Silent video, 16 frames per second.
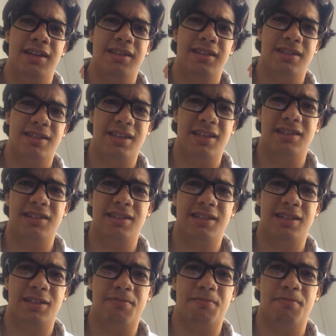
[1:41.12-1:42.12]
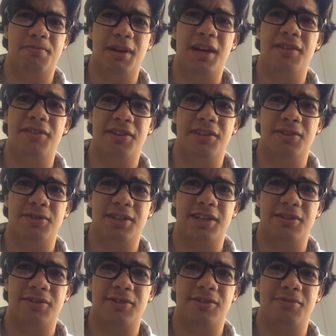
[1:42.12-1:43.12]
still is just better than those
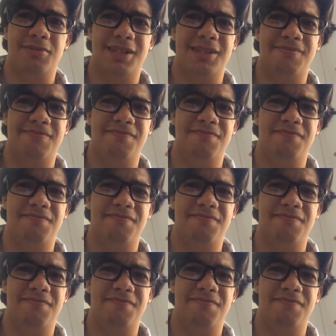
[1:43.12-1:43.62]
other two, but